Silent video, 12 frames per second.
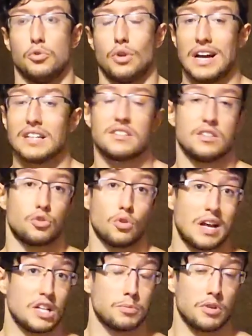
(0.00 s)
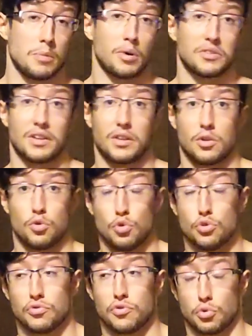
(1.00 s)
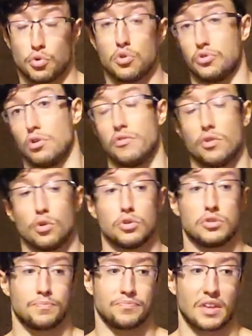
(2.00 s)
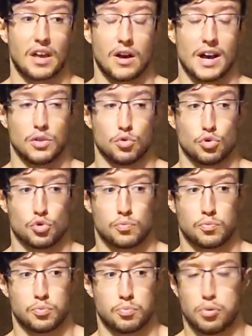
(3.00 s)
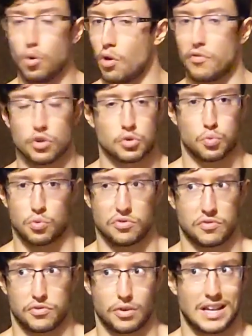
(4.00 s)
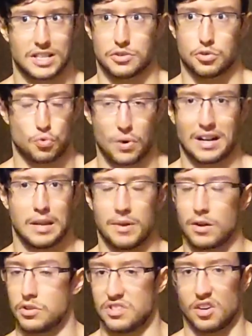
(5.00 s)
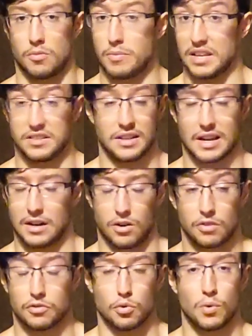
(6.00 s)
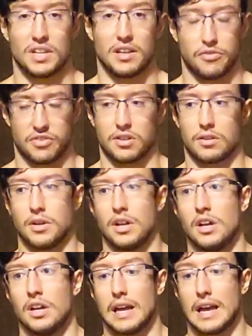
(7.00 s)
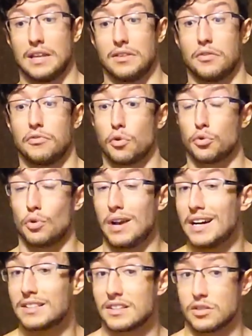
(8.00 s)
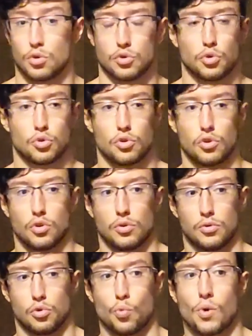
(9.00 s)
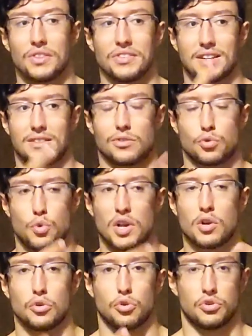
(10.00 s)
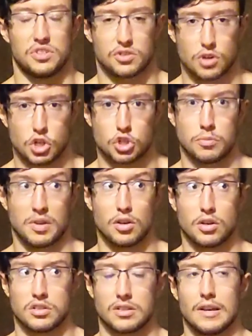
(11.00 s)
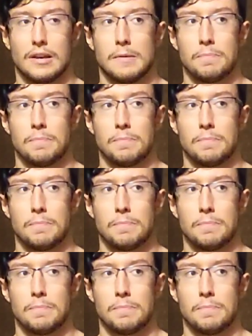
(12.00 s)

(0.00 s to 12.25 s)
The lats is the last body part that I use for nucleus overload. I do pullovers for lats strictly because they're amazing. I love the way they feel. And for the lats, it's also the one that triggered the discussion, because